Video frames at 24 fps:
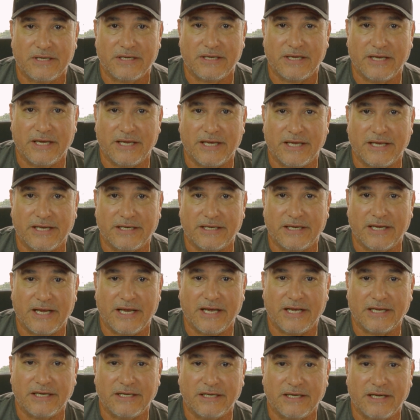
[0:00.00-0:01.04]
And
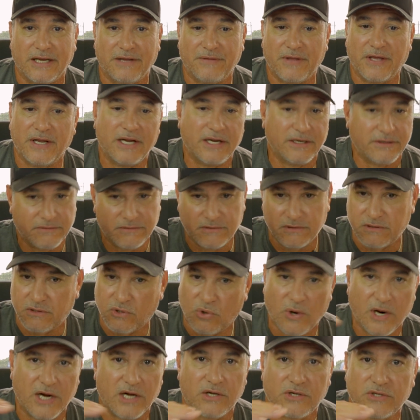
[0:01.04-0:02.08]
then it
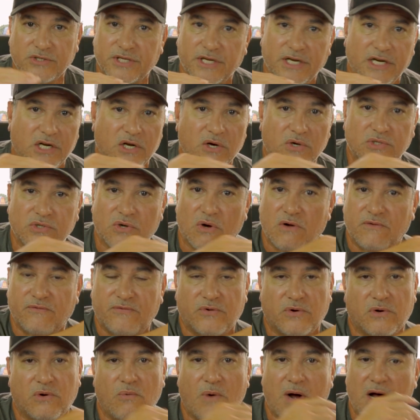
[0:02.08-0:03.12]
quells and it goes on for
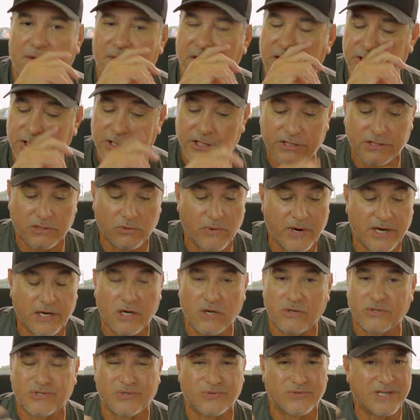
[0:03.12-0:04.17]
a while. That's just the way it
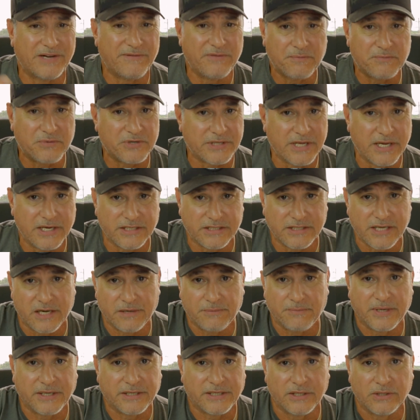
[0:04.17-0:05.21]
goes. So 7% is not a
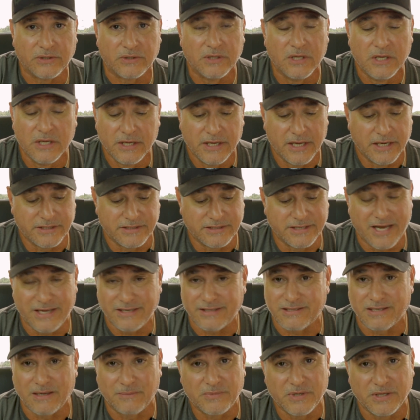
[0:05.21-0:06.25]
big deal. It's not
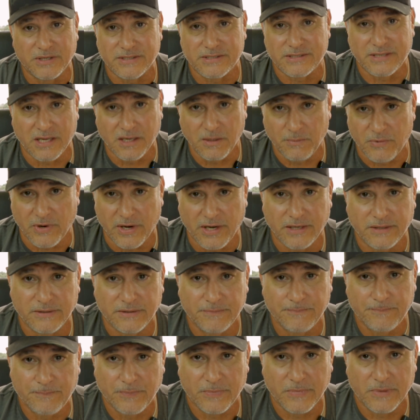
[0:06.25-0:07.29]
something to celebrate,
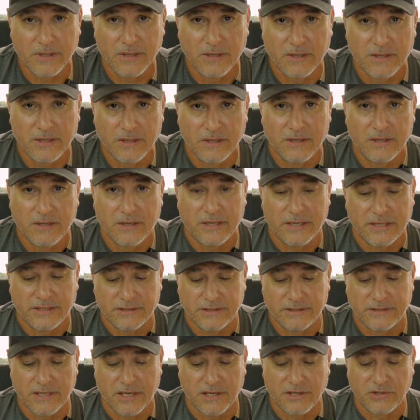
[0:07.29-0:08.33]

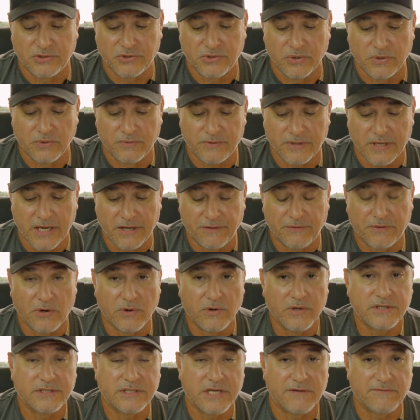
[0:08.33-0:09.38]
to tell you the truth. And
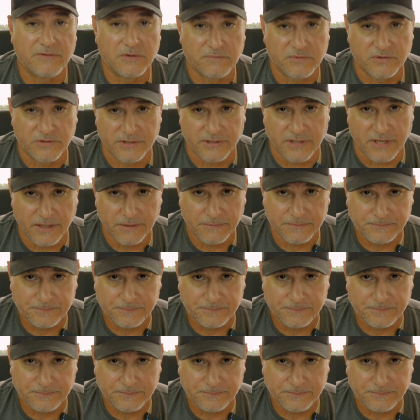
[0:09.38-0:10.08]
37%